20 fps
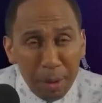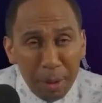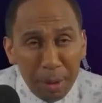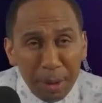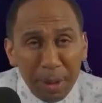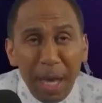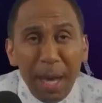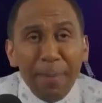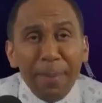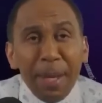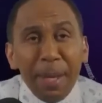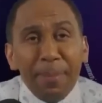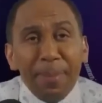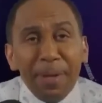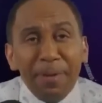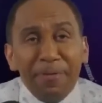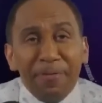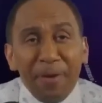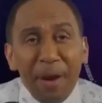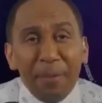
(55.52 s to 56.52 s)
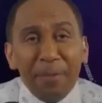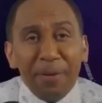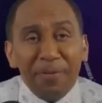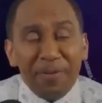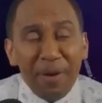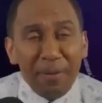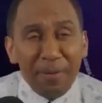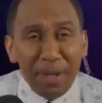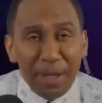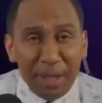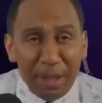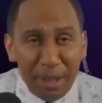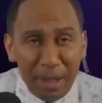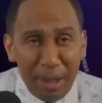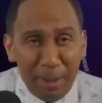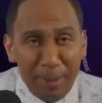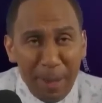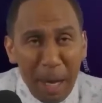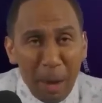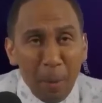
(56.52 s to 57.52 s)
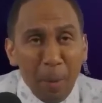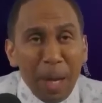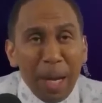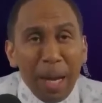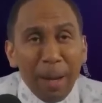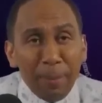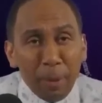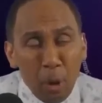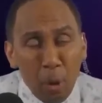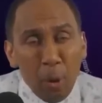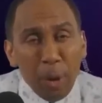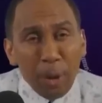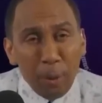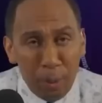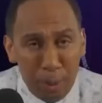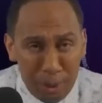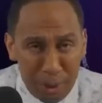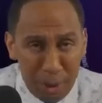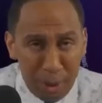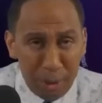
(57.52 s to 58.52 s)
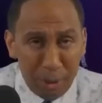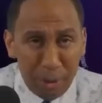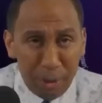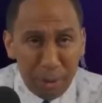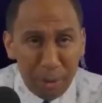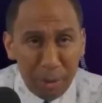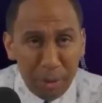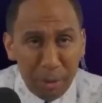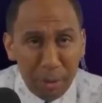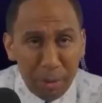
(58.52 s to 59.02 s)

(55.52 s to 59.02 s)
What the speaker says: Let me be very, very clear about where I'm going with this.